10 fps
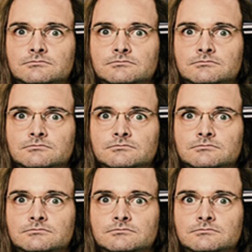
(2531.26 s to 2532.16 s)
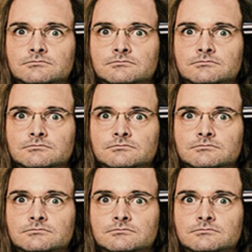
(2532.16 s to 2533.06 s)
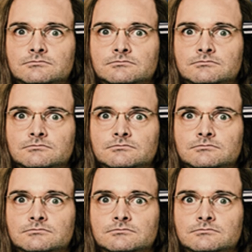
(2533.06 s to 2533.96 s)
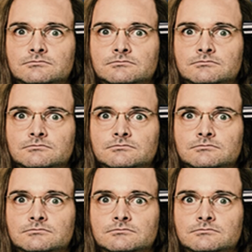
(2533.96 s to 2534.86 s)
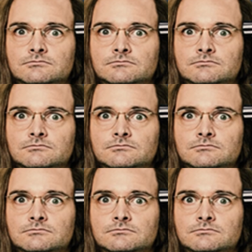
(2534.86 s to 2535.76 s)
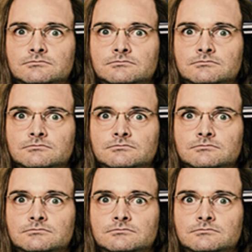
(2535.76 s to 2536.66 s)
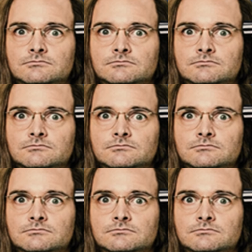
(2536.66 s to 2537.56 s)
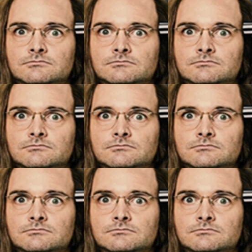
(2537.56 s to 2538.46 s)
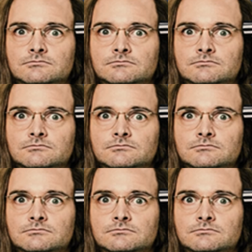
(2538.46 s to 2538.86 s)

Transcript: This is a still picture; no speech is visible.